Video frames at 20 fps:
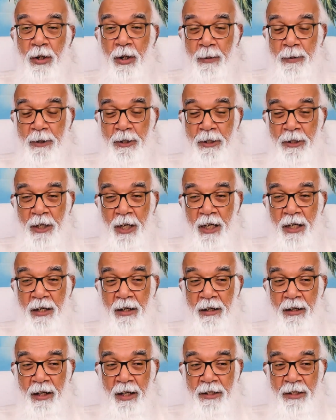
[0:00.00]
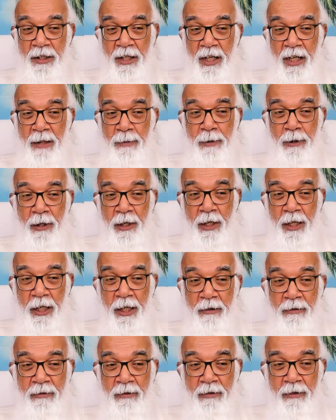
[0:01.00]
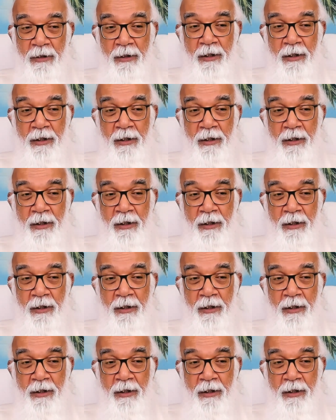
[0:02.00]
obstacle is deeper in you.